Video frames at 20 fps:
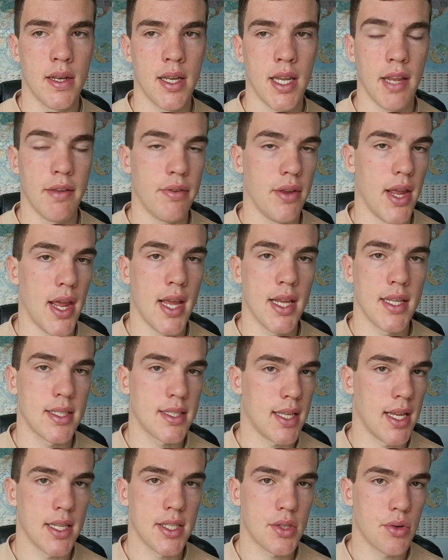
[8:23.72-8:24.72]
if it
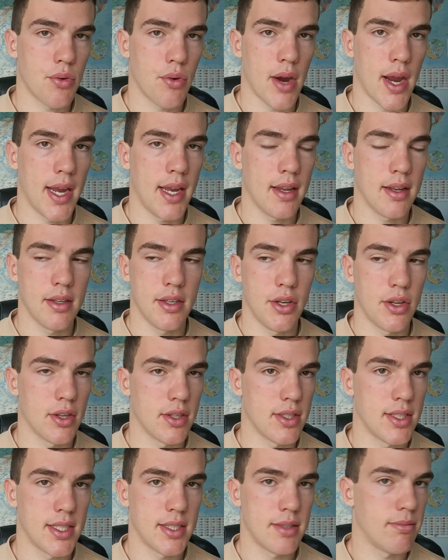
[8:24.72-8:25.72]
is, that's great, and you
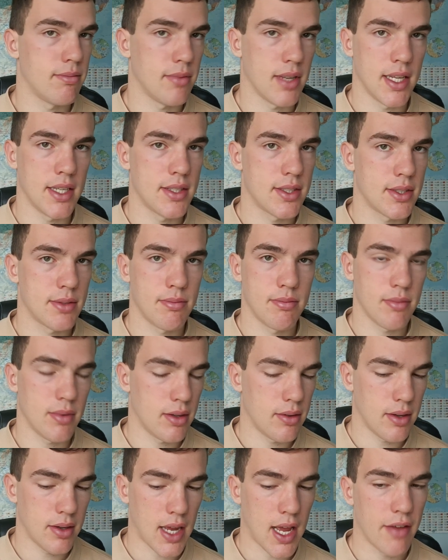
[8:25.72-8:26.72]
can like
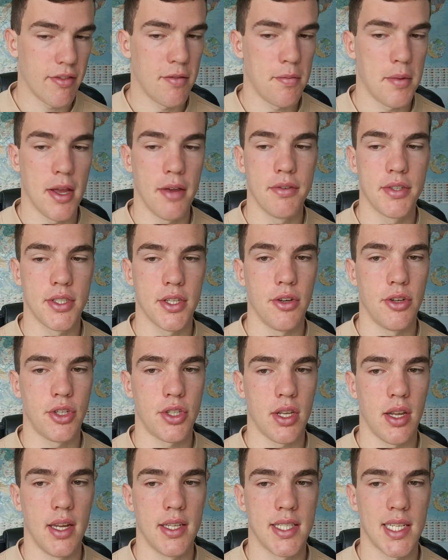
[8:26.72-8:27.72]
have a bit of
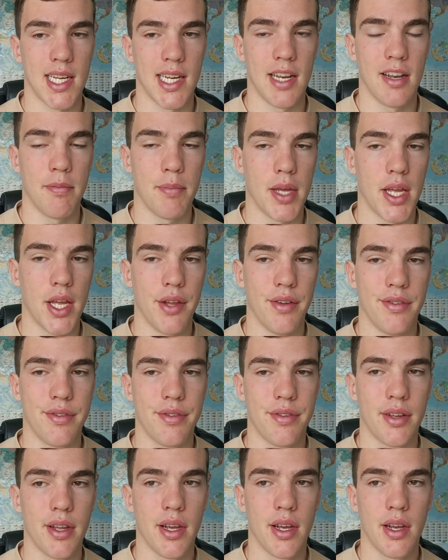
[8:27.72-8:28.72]
socializing and a bit of
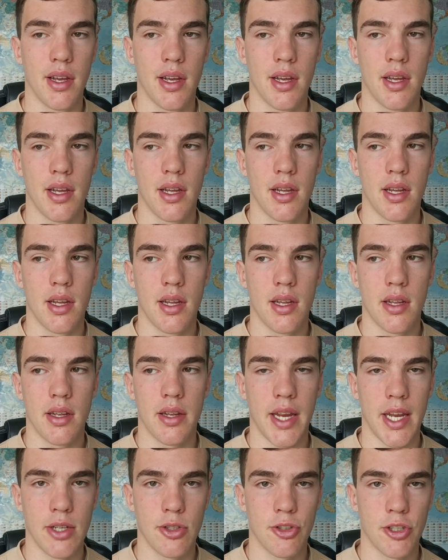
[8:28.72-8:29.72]

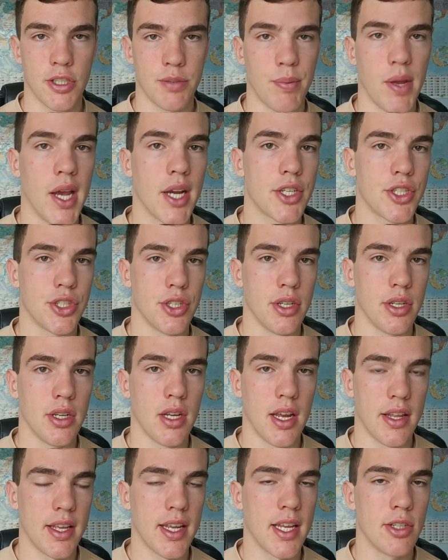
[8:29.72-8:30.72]
introspection.
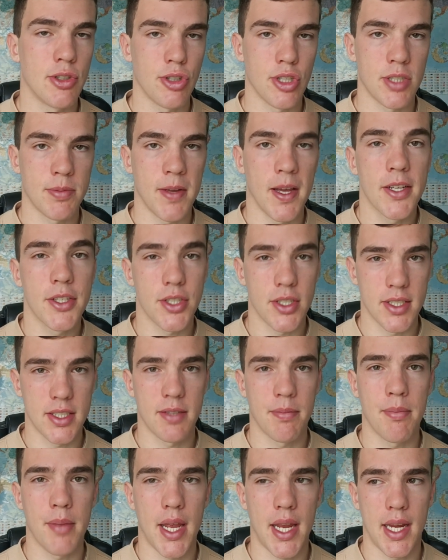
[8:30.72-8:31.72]
I think introspection is
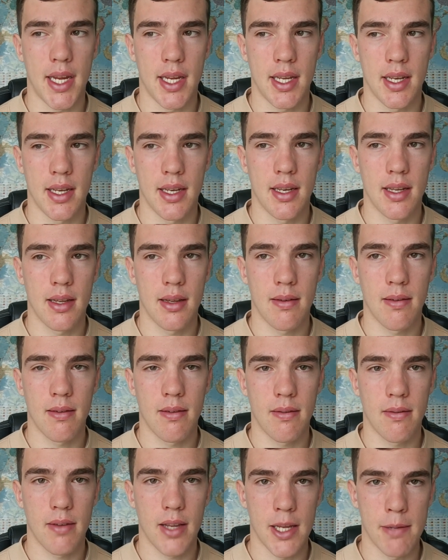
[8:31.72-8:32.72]
the main
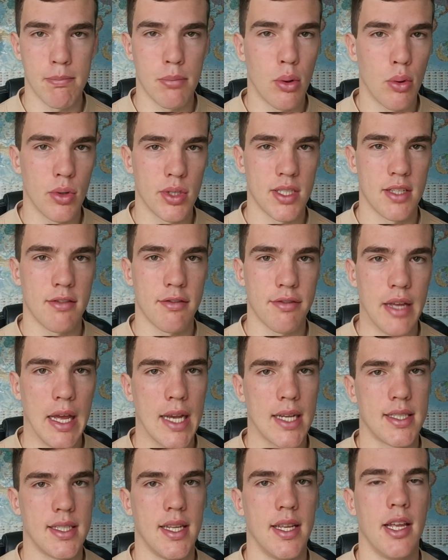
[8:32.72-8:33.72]
important
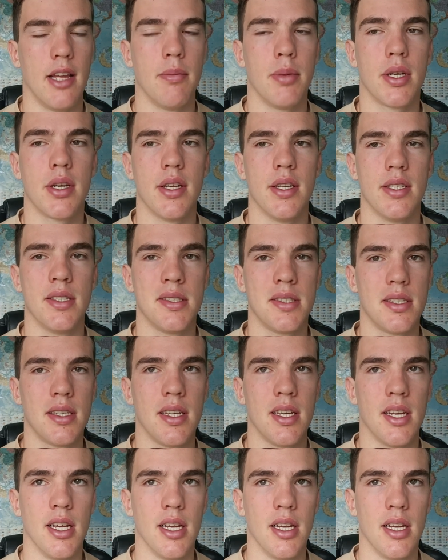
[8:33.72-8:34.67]
factor here, because